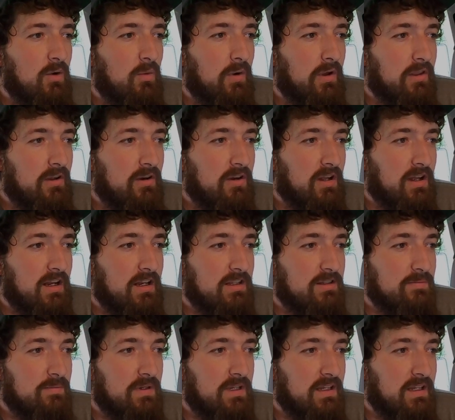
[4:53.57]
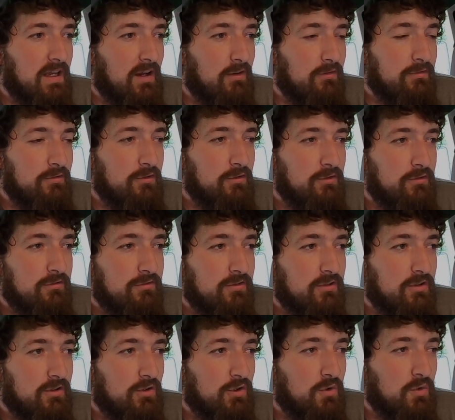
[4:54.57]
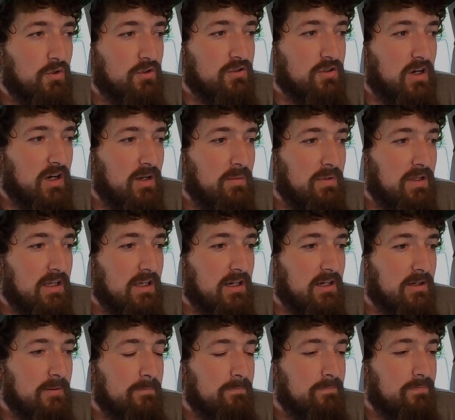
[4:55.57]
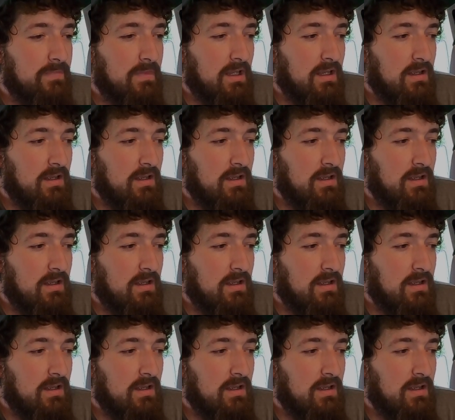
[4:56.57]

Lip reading: whether or not it's being helpful for who we're trying to become.